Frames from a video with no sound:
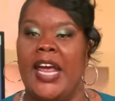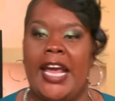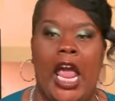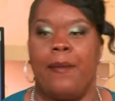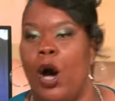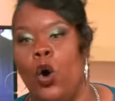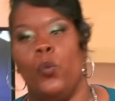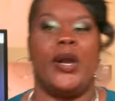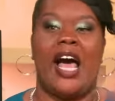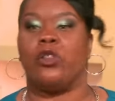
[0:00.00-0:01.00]
he came
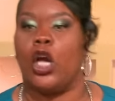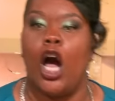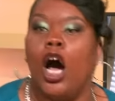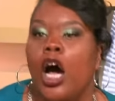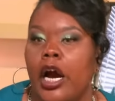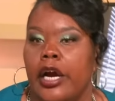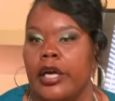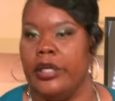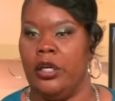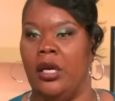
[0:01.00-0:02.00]
home without the
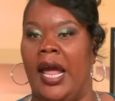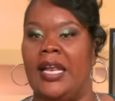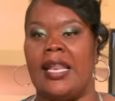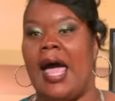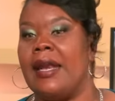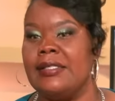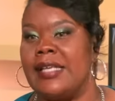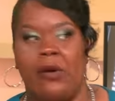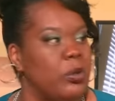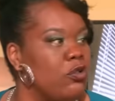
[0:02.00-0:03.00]
car and lied and
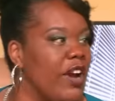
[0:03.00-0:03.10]
said it was